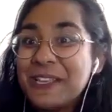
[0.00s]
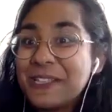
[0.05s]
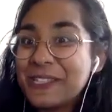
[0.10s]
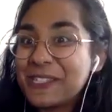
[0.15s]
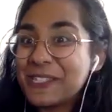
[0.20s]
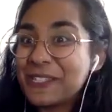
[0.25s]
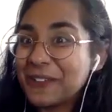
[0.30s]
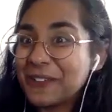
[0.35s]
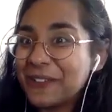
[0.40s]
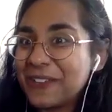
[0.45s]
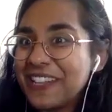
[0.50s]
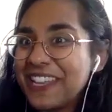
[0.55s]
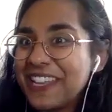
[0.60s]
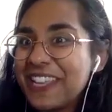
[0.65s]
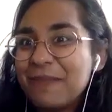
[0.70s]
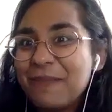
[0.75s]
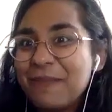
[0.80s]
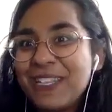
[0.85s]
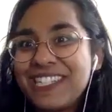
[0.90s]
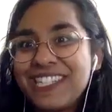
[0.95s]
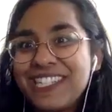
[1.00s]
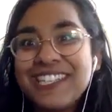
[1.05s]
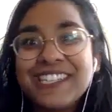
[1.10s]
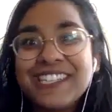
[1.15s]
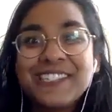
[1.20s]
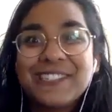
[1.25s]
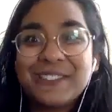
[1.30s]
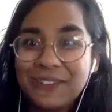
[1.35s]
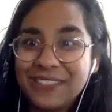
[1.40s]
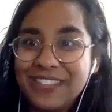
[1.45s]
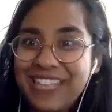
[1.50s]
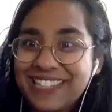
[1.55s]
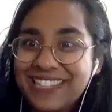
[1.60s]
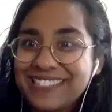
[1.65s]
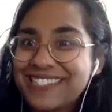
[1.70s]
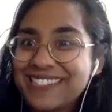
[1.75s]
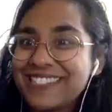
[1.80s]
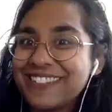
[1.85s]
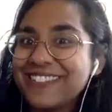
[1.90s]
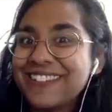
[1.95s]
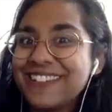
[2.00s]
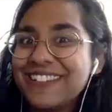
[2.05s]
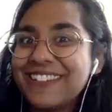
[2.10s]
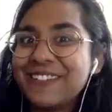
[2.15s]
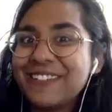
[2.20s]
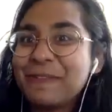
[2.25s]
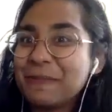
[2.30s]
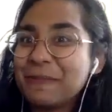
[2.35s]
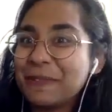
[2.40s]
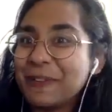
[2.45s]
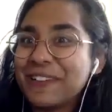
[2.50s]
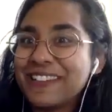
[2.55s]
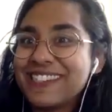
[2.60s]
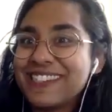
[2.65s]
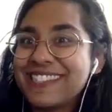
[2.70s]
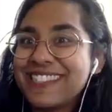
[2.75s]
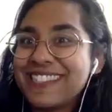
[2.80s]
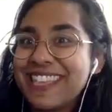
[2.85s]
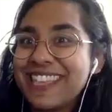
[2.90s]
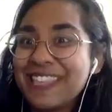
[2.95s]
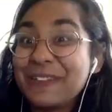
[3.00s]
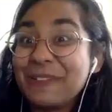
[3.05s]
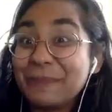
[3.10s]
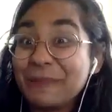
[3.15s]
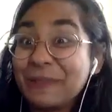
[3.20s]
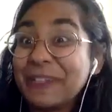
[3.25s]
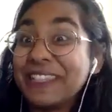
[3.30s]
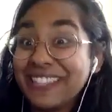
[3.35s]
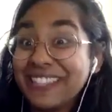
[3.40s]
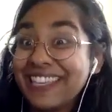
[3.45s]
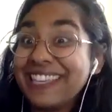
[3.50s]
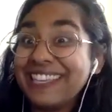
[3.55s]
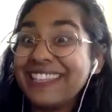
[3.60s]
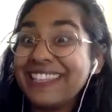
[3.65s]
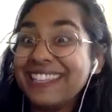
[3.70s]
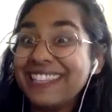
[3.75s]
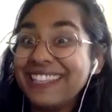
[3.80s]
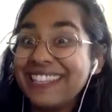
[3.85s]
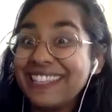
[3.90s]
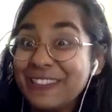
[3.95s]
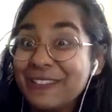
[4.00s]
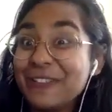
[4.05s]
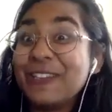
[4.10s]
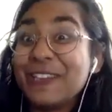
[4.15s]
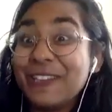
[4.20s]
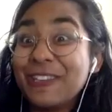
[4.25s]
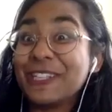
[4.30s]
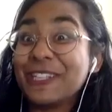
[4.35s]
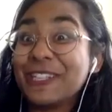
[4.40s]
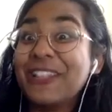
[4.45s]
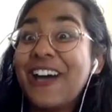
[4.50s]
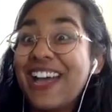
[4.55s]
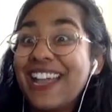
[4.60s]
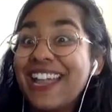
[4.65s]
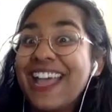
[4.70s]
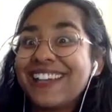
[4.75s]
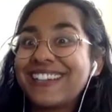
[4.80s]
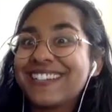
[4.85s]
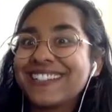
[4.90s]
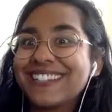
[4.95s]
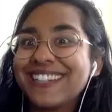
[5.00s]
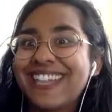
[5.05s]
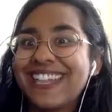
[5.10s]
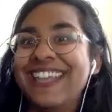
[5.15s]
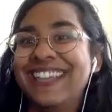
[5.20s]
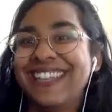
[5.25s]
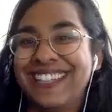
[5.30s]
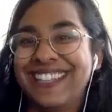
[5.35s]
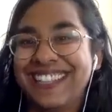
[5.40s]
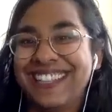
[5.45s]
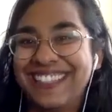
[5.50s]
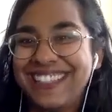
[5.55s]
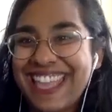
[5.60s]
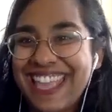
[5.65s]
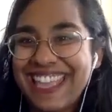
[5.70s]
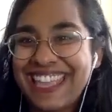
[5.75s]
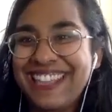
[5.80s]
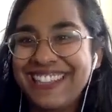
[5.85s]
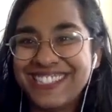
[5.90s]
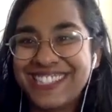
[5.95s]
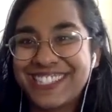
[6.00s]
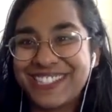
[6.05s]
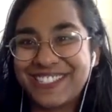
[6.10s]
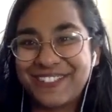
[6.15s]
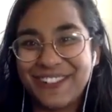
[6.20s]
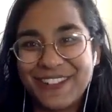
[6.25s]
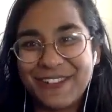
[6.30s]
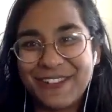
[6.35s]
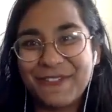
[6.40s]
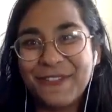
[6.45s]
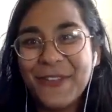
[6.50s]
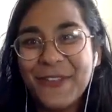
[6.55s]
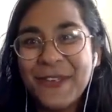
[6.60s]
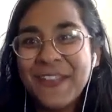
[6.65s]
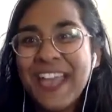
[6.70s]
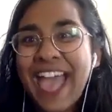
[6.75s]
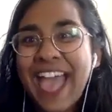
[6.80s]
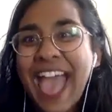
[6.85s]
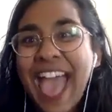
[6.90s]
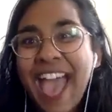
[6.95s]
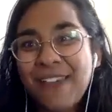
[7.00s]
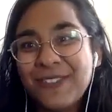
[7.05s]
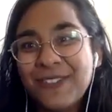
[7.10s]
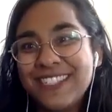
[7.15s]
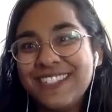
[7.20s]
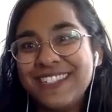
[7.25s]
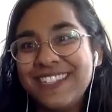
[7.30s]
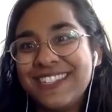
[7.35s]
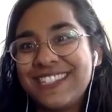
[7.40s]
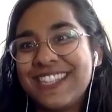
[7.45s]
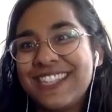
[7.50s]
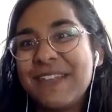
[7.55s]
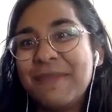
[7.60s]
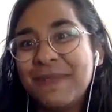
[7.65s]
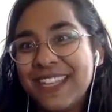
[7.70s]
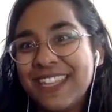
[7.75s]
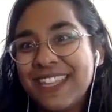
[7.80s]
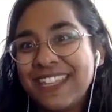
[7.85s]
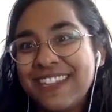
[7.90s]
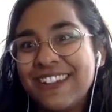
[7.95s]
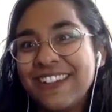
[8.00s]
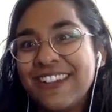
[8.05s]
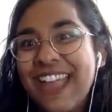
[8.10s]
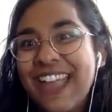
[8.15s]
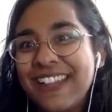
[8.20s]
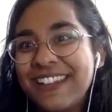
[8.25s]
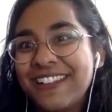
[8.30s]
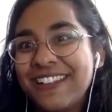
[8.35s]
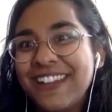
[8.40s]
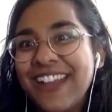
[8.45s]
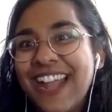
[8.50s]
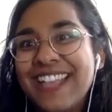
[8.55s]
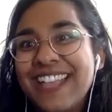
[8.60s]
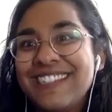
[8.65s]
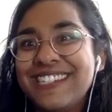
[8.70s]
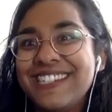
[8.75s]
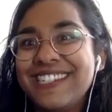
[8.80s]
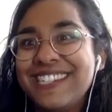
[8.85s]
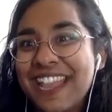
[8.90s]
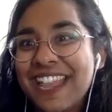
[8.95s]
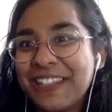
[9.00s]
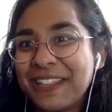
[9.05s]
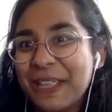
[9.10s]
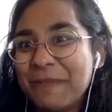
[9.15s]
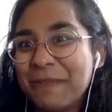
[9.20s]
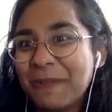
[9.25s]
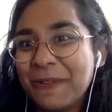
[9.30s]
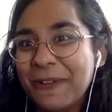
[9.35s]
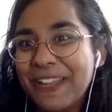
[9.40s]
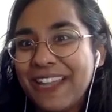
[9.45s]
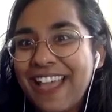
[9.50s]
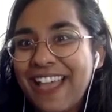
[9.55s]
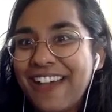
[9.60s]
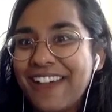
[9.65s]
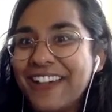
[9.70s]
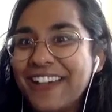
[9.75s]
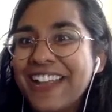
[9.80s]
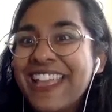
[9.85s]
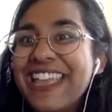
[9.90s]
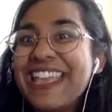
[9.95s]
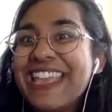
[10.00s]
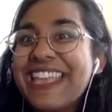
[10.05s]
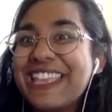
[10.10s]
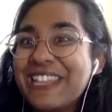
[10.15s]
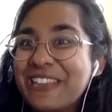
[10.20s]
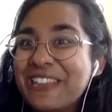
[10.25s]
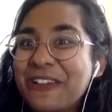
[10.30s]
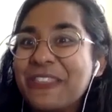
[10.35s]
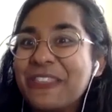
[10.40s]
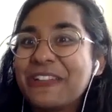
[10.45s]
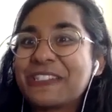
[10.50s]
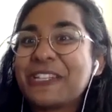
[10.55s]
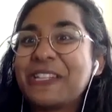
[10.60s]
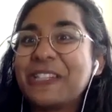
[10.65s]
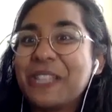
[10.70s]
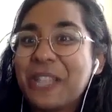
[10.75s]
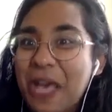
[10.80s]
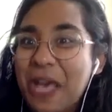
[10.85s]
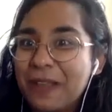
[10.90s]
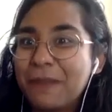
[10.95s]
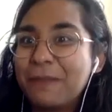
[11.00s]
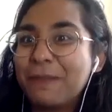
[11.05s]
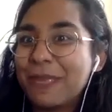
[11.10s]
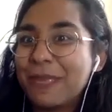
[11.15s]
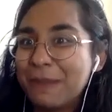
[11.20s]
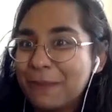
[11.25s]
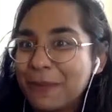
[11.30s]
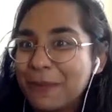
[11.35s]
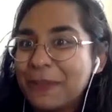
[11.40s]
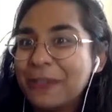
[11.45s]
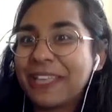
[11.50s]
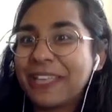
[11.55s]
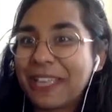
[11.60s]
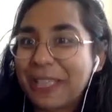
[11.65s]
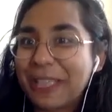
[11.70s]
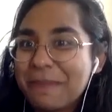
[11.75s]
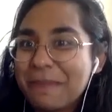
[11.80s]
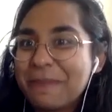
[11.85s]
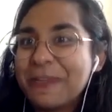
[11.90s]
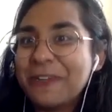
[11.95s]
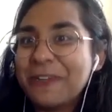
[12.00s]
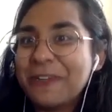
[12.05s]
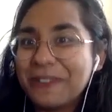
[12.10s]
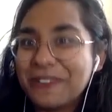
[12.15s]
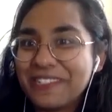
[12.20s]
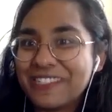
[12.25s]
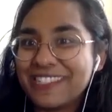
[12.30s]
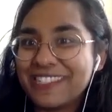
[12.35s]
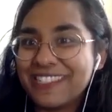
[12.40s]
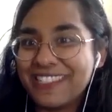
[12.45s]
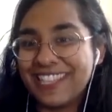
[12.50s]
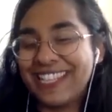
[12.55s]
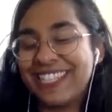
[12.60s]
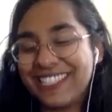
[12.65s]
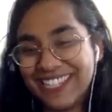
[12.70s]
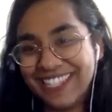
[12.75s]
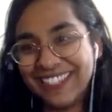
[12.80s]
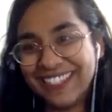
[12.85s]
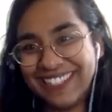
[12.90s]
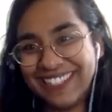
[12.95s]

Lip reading: certain images or like certain words that you use a lot actually, that you sort of have to, your editor has to gently point out, there's a lot of people looking at mirrors in this,